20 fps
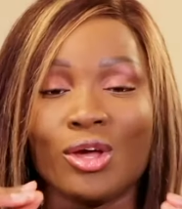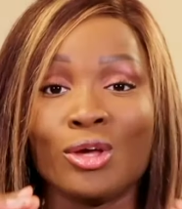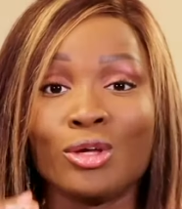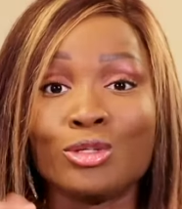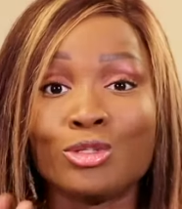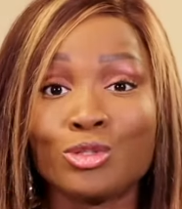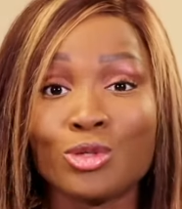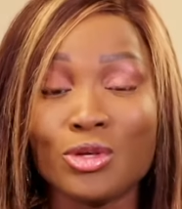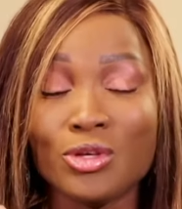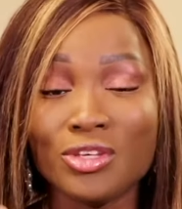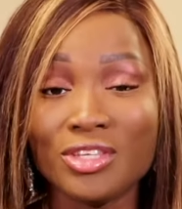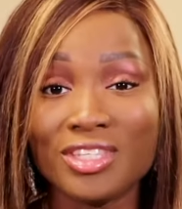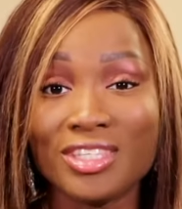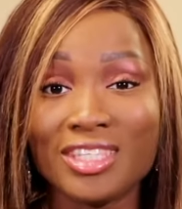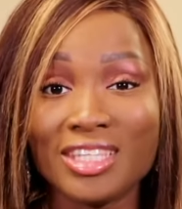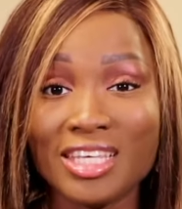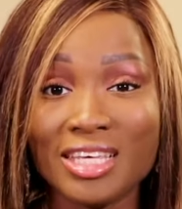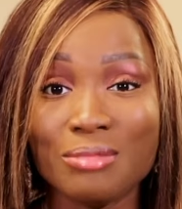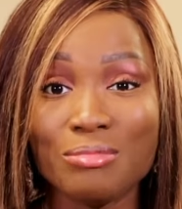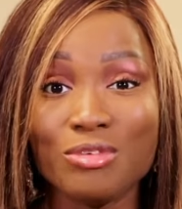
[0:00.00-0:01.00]
So you
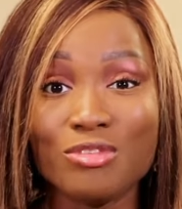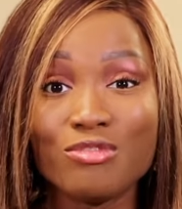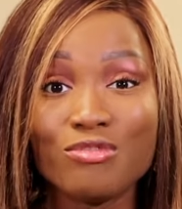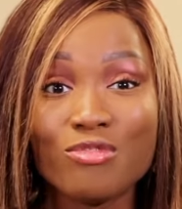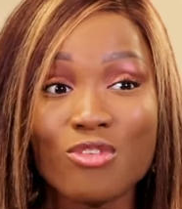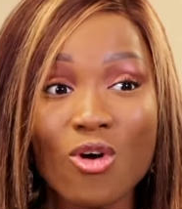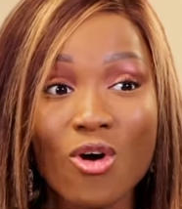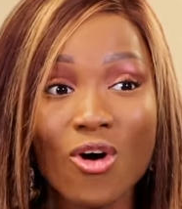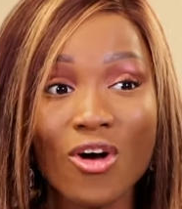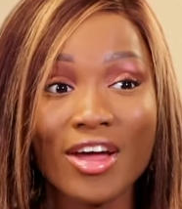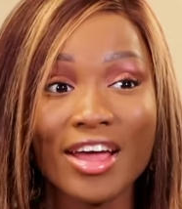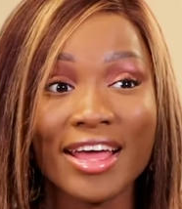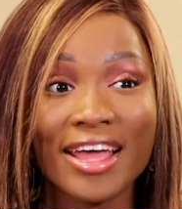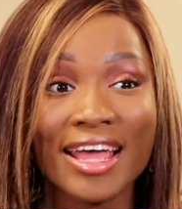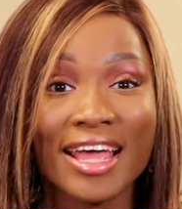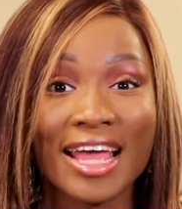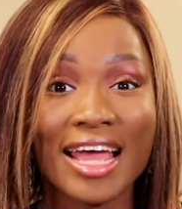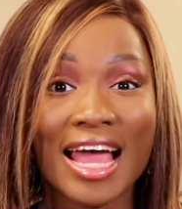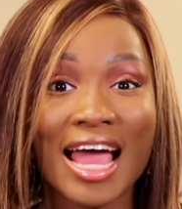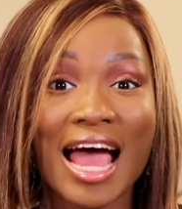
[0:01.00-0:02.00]
see, before
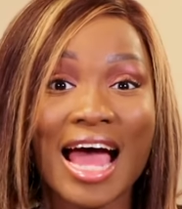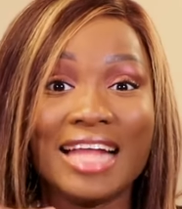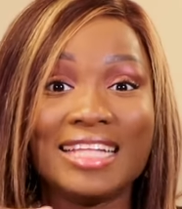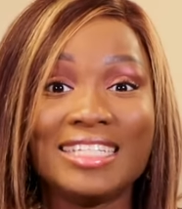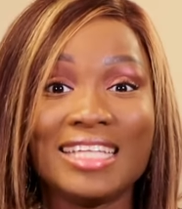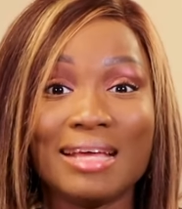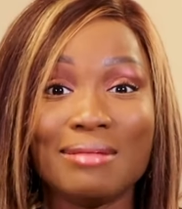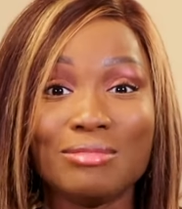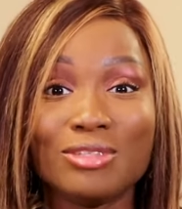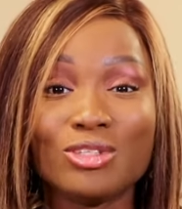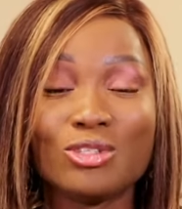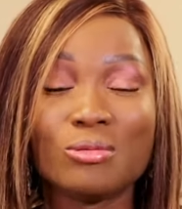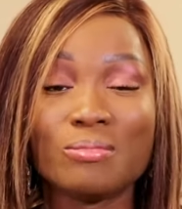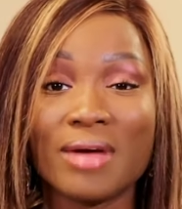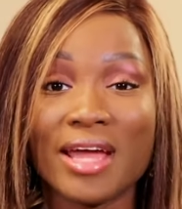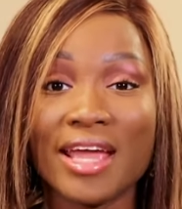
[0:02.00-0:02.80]
attempting to